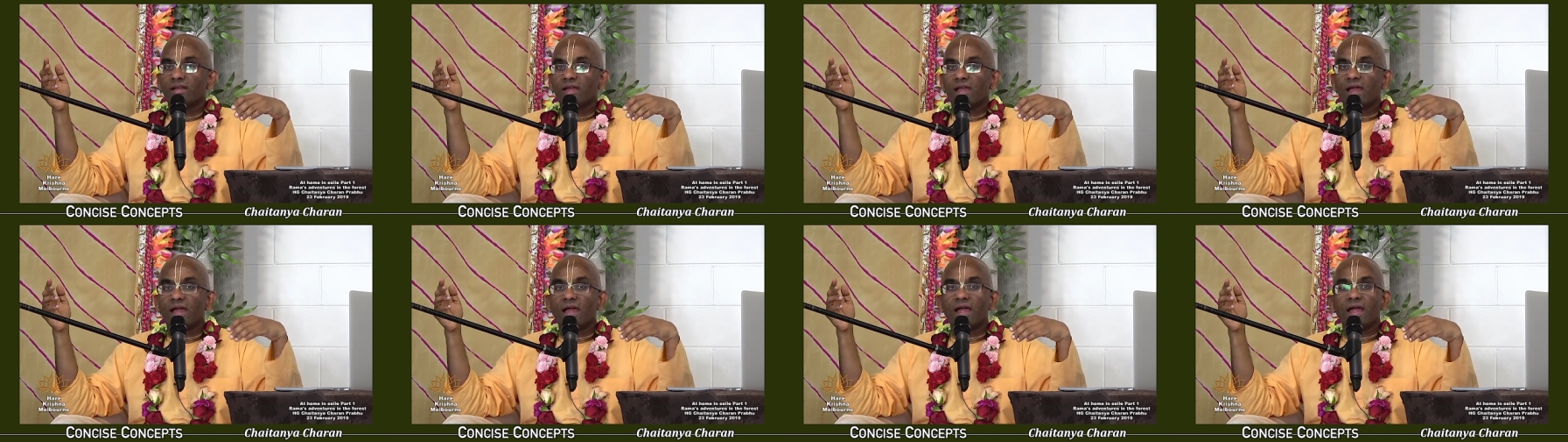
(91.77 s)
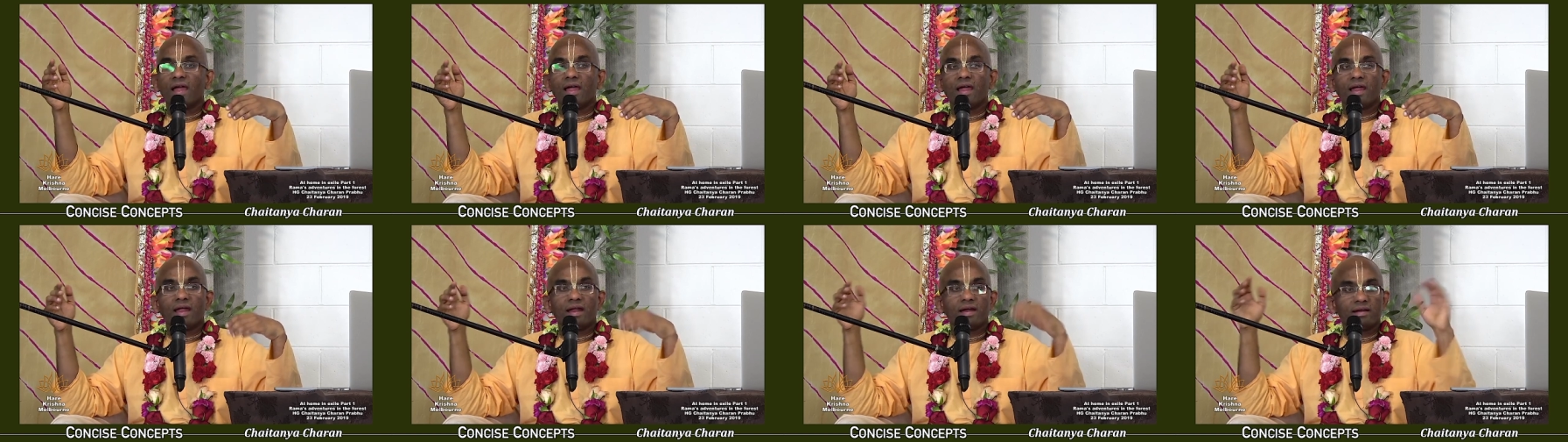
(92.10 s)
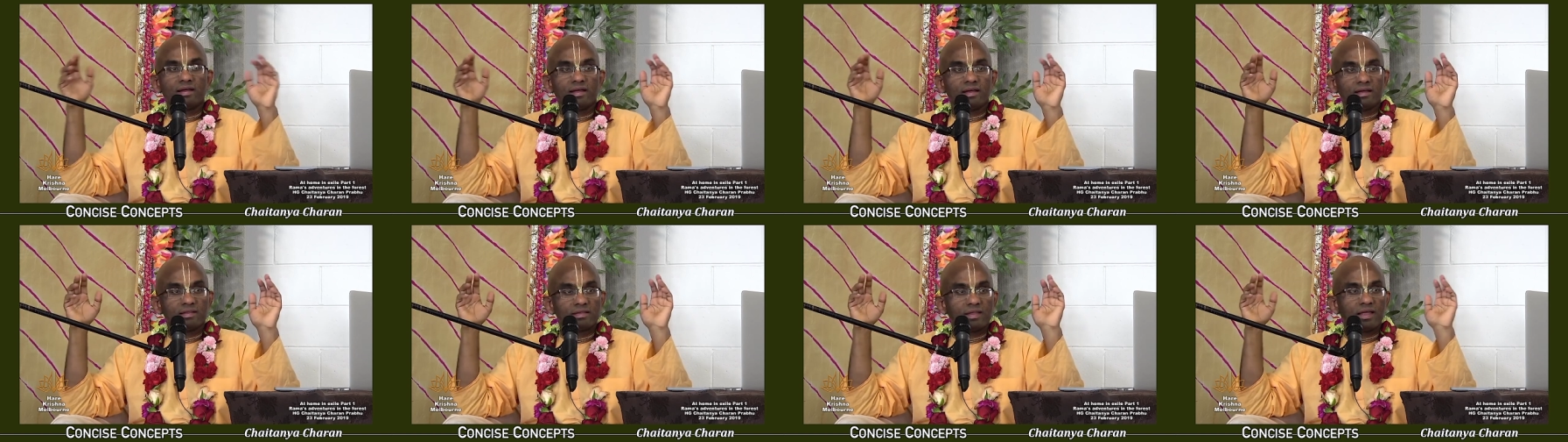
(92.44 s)

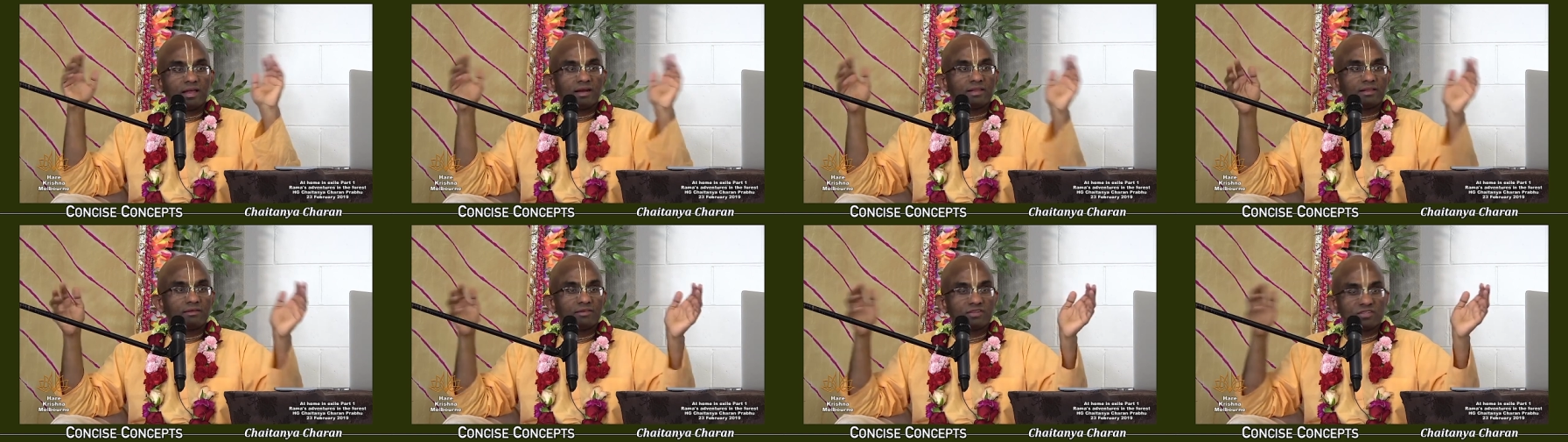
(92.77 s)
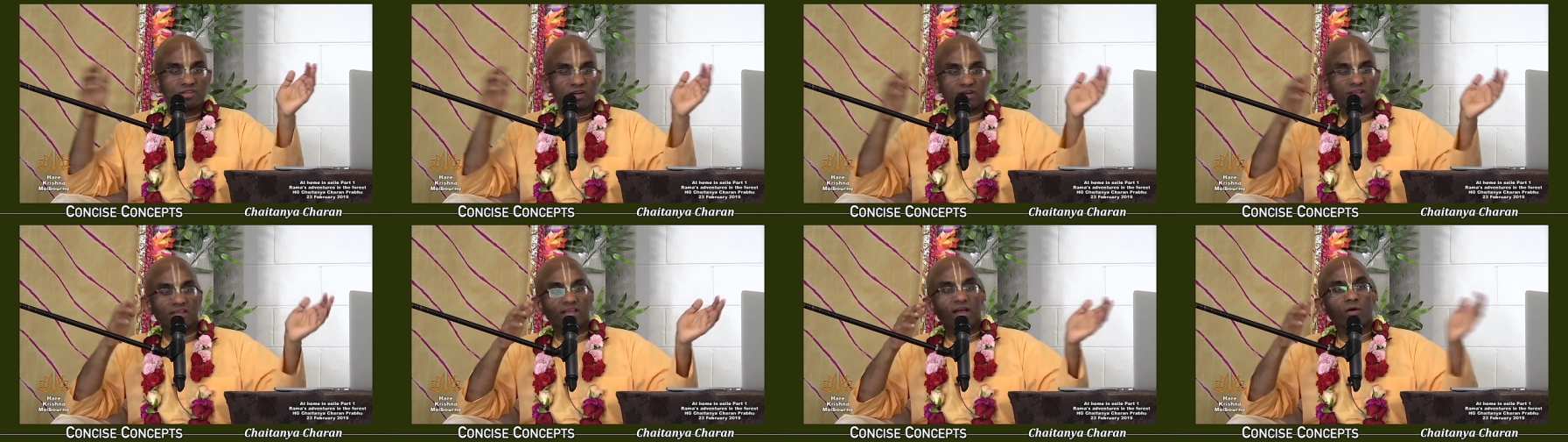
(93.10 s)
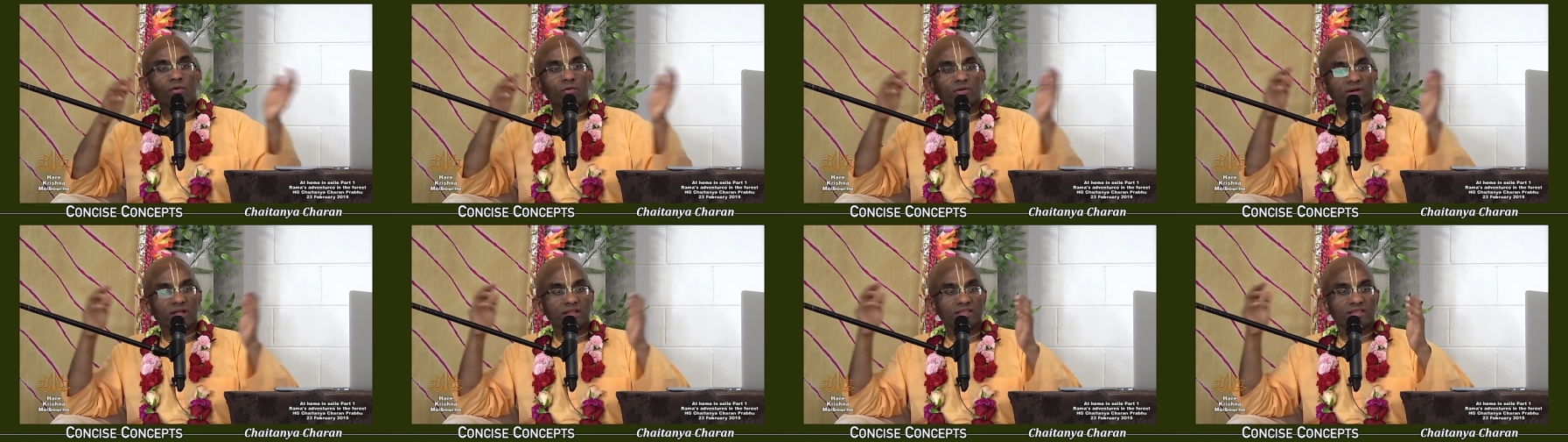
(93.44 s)
and there they were studying
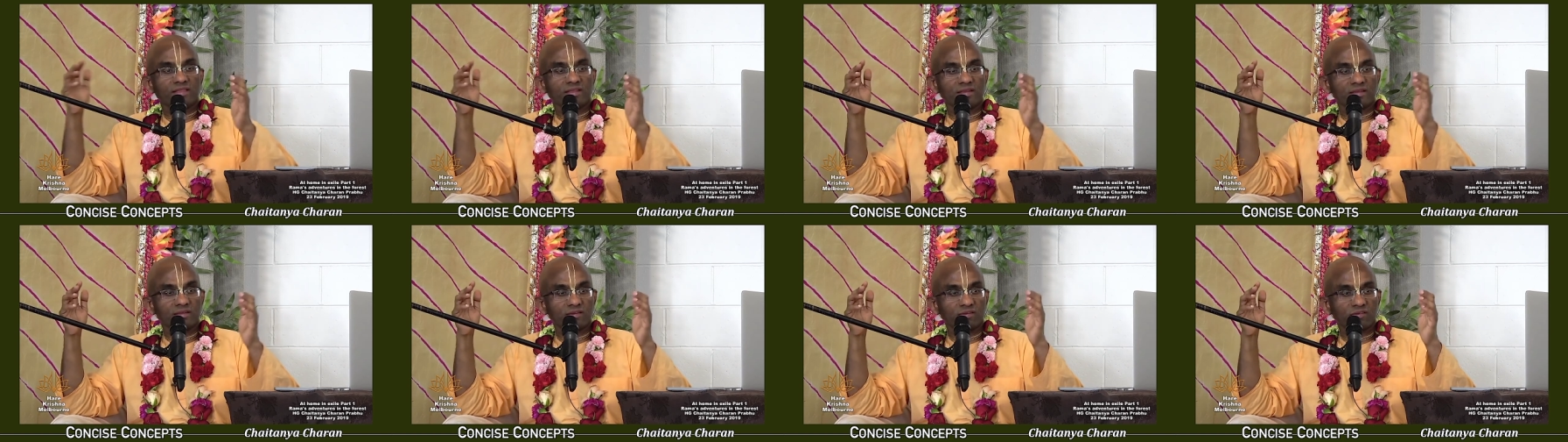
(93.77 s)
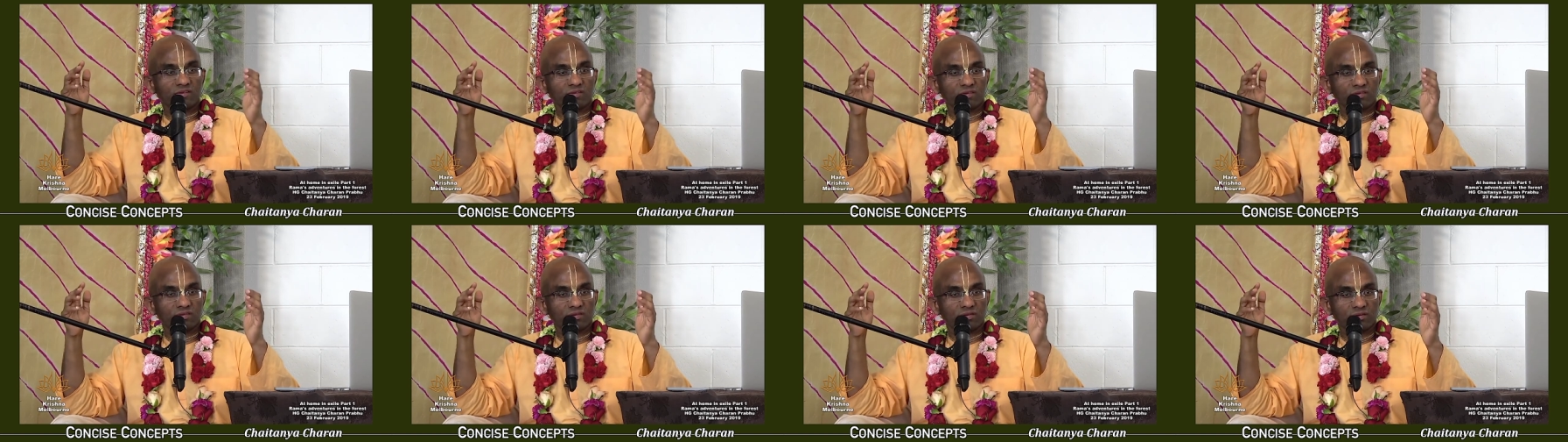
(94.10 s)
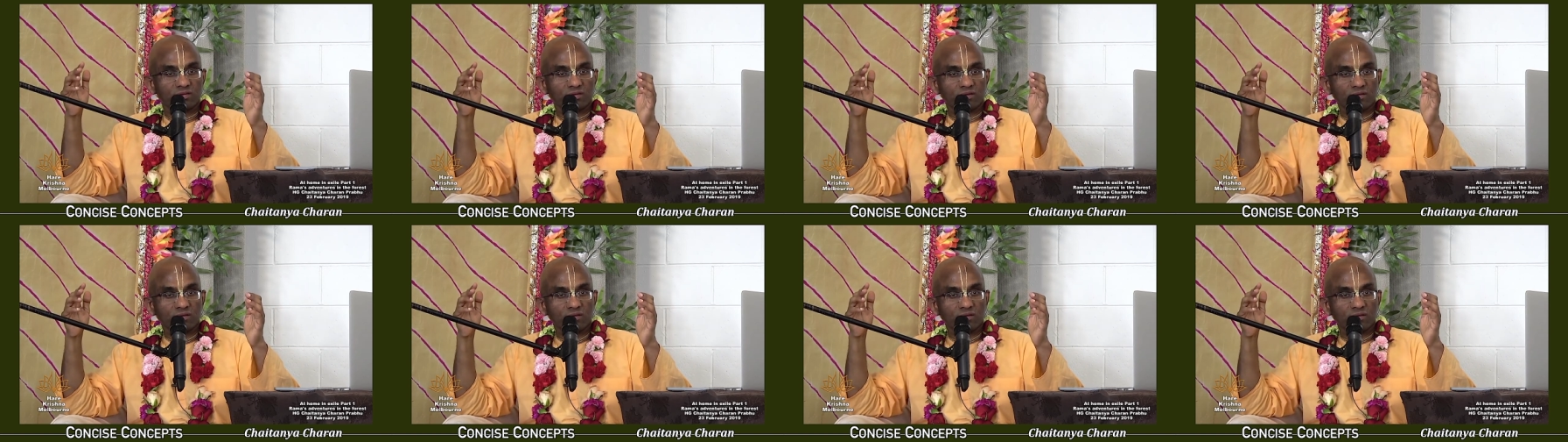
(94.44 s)
how death is